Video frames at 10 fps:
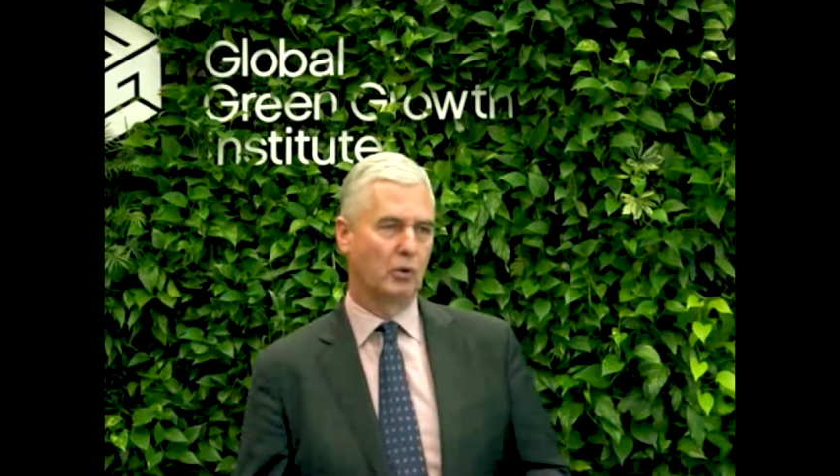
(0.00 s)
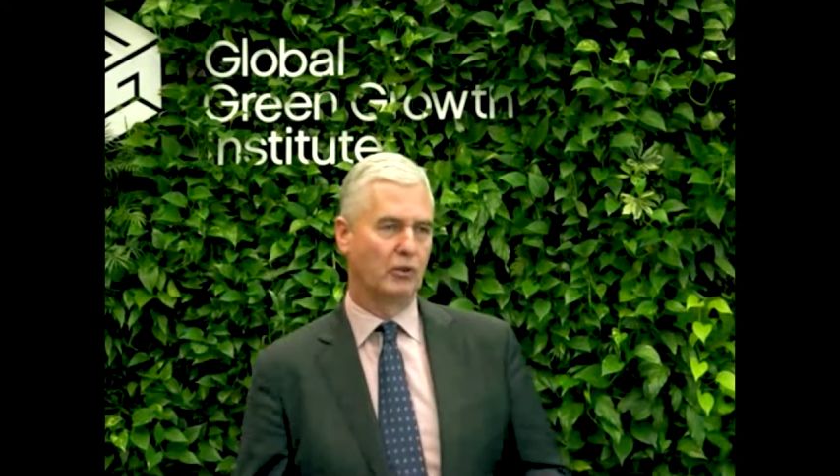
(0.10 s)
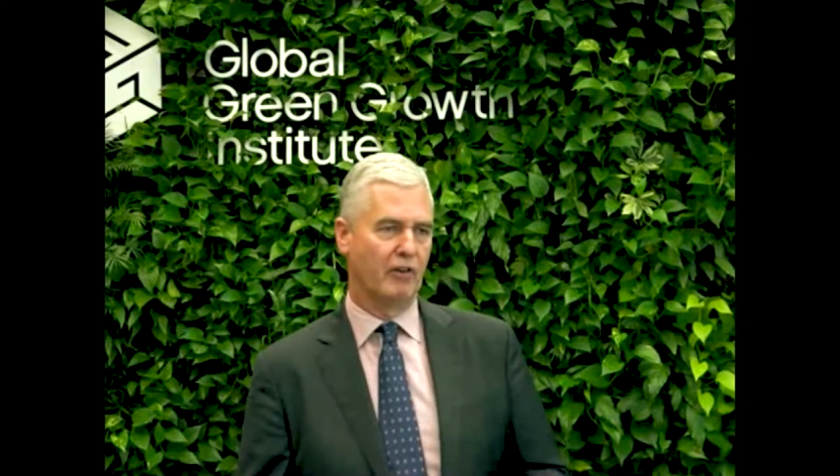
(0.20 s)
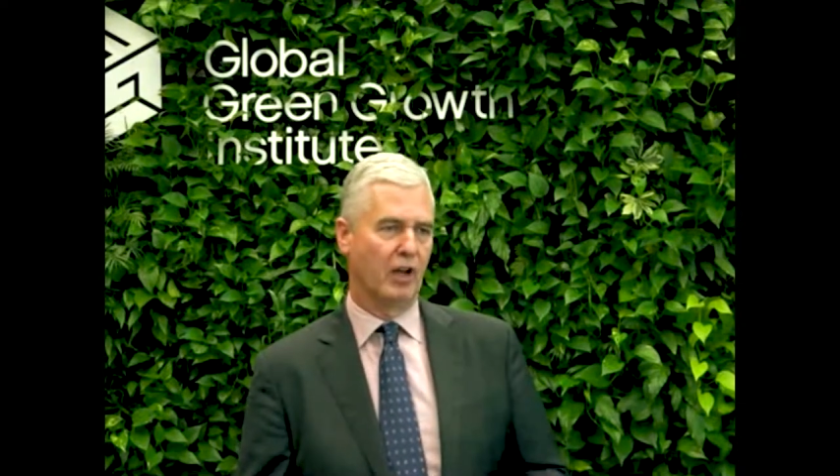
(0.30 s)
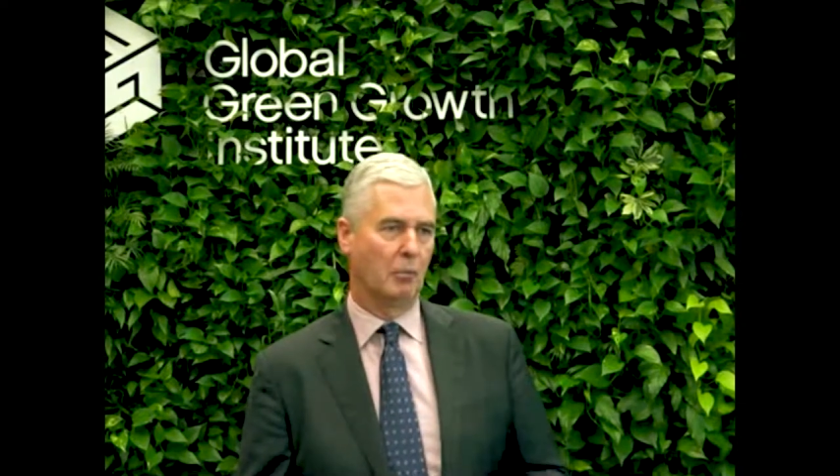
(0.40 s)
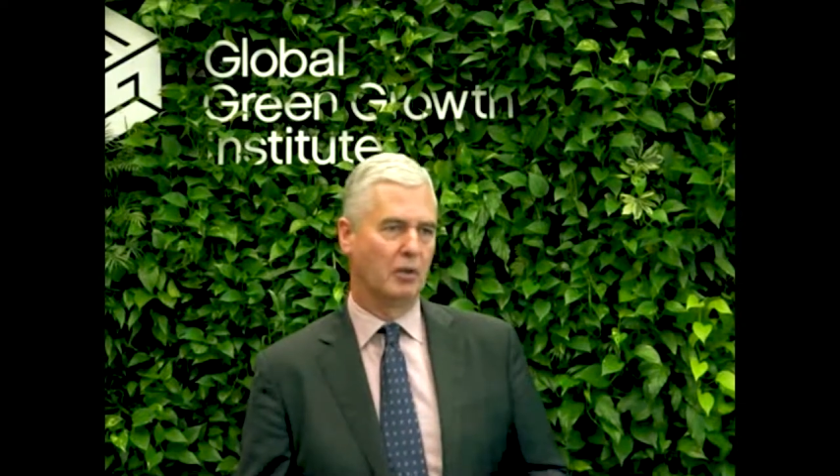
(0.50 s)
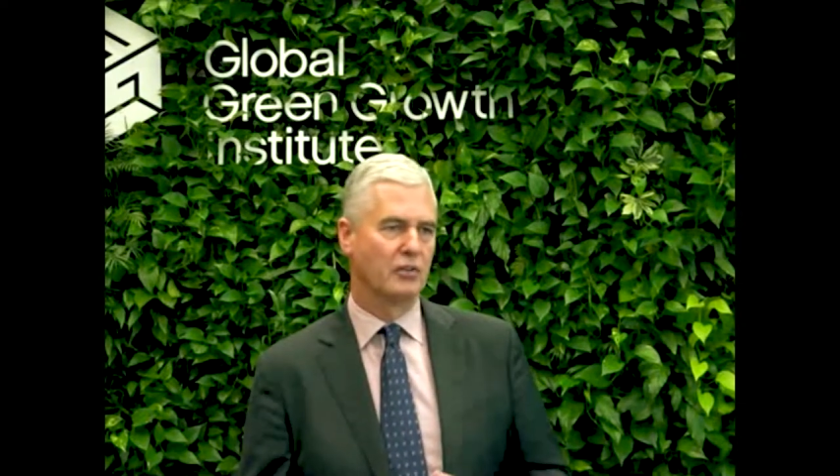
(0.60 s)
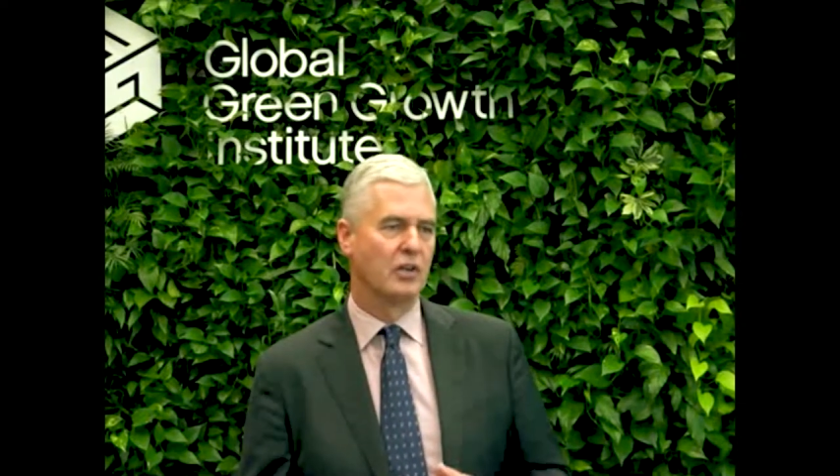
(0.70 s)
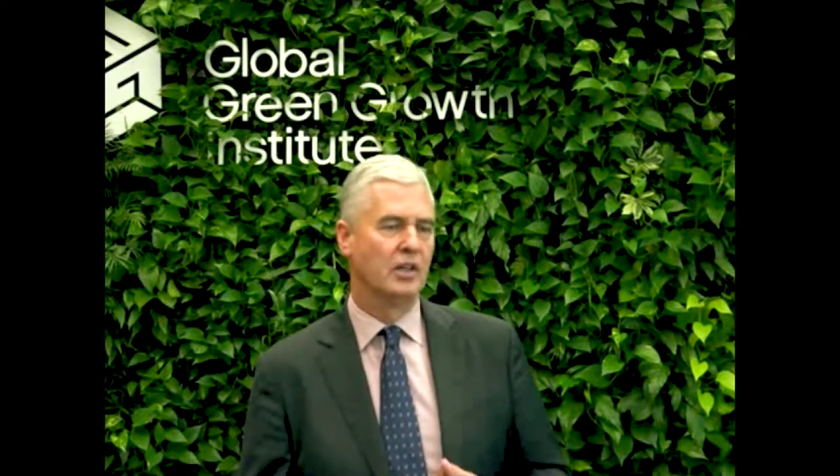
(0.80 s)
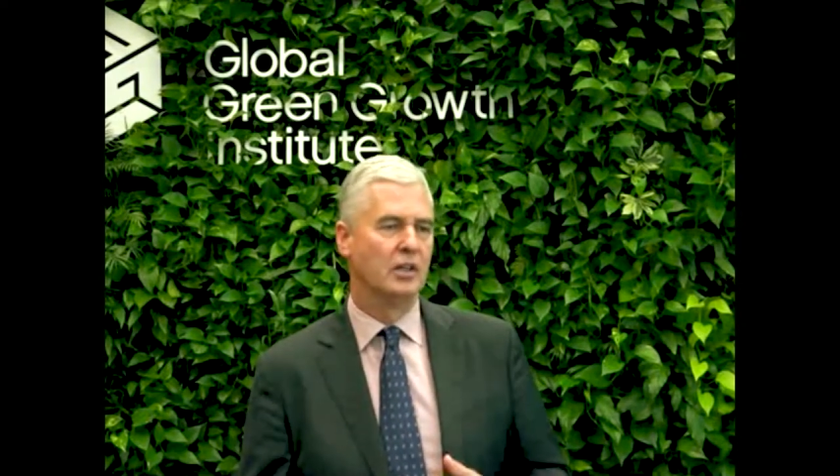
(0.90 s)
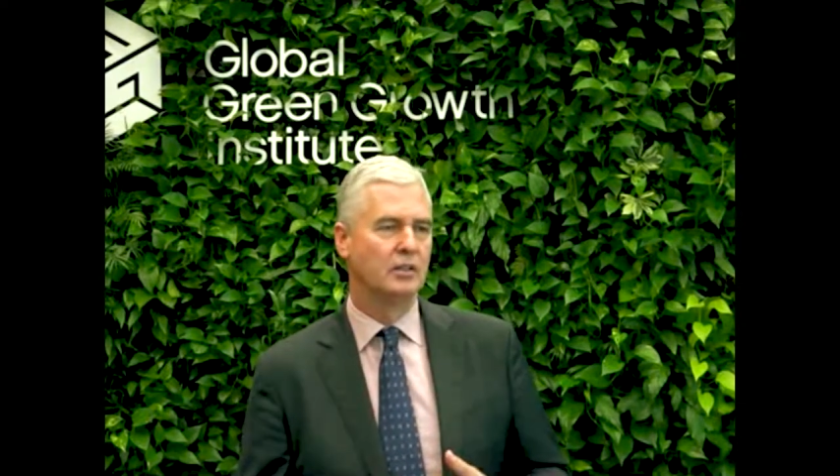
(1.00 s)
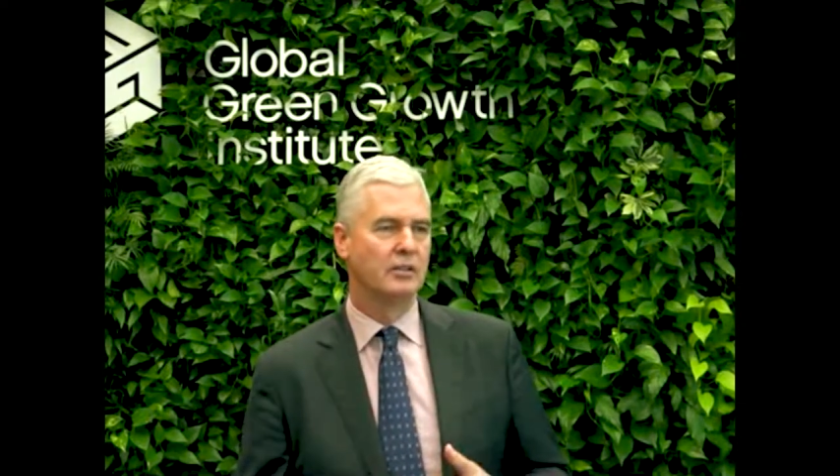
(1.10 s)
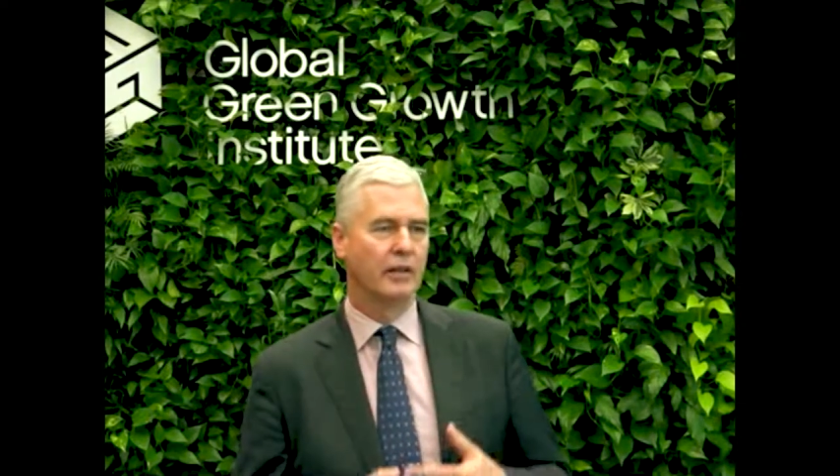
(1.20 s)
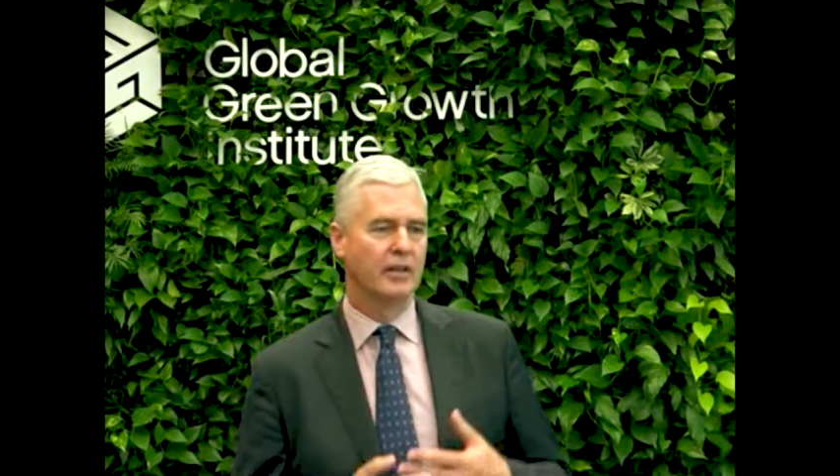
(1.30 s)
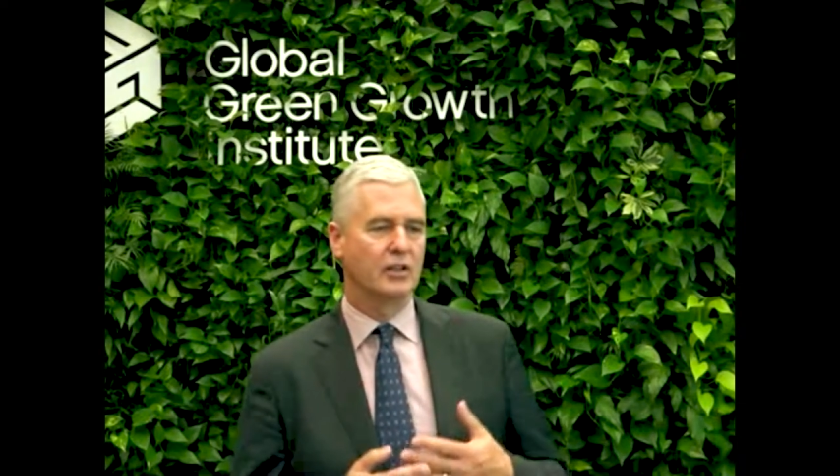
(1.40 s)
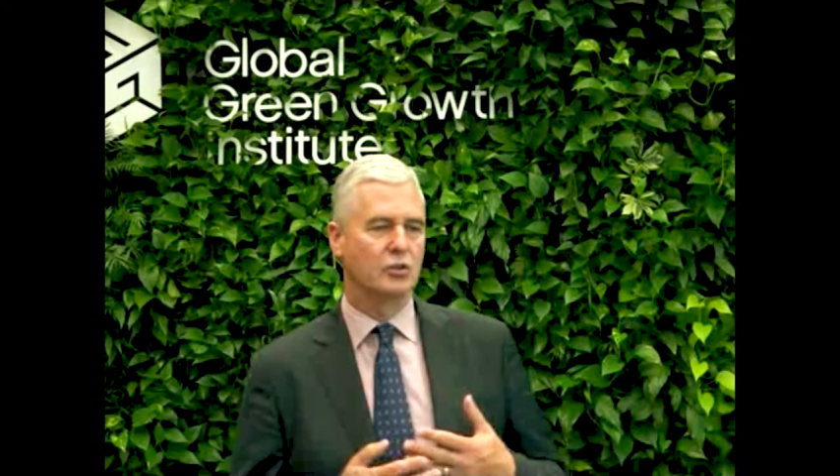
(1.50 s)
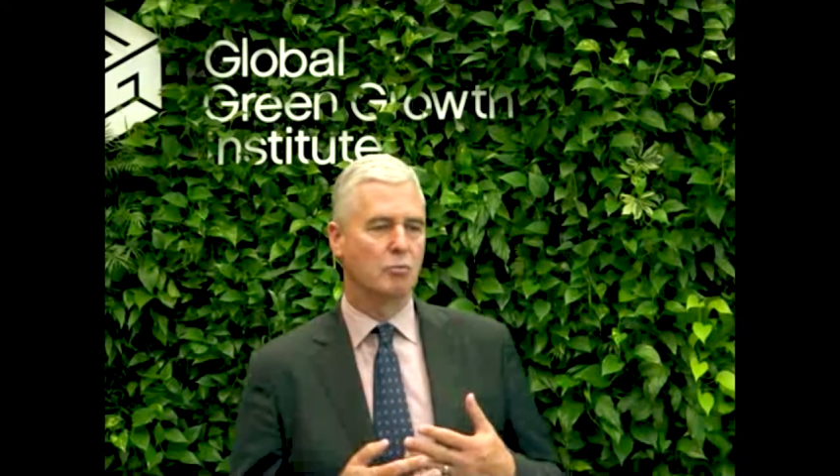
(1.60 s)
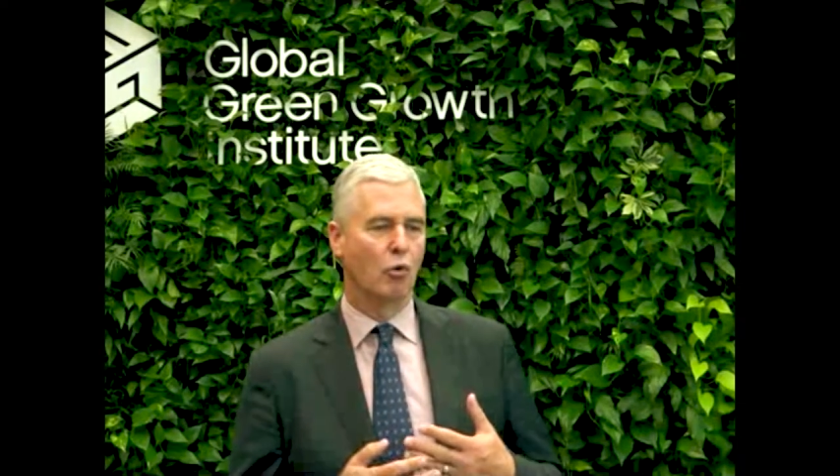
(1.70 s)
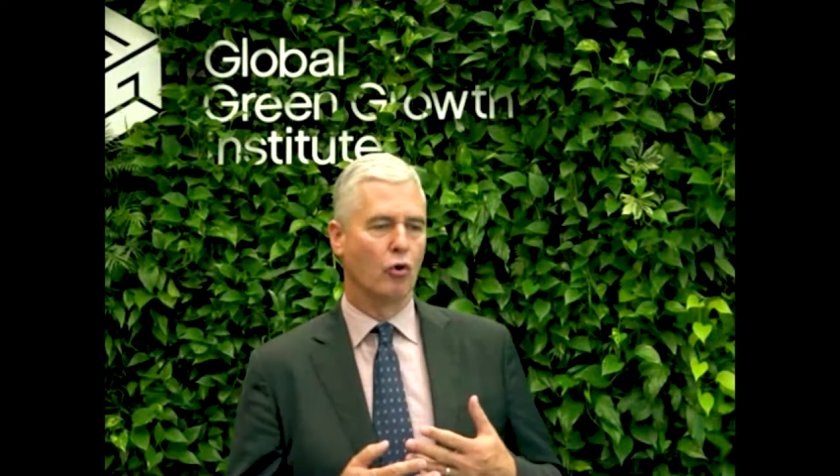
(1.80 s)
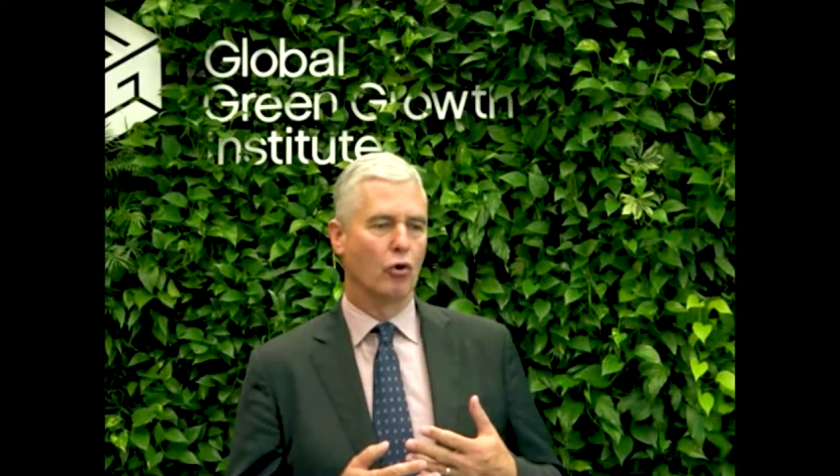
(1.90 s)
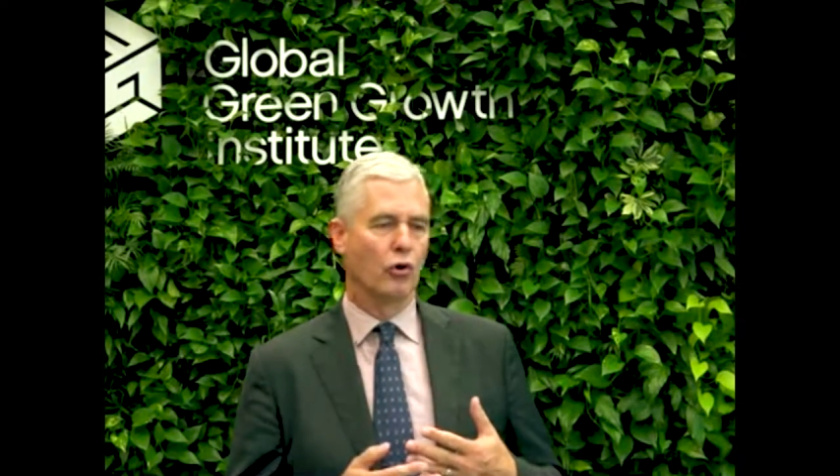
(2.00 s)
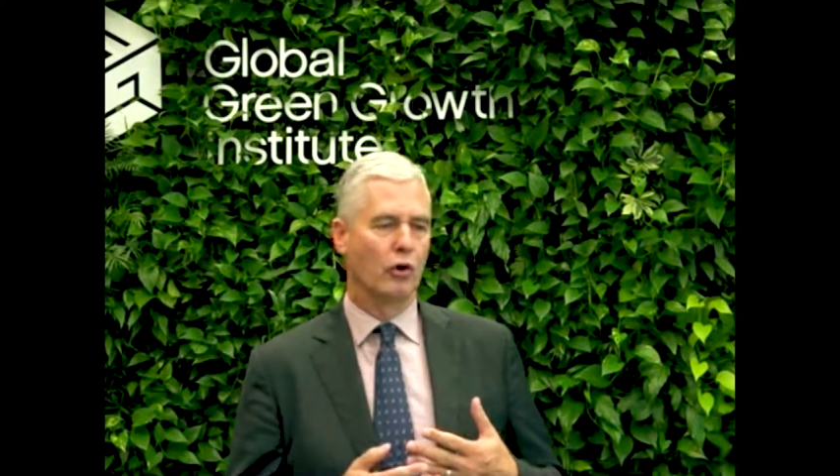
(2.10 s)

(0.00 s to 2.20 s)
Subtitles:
development that is more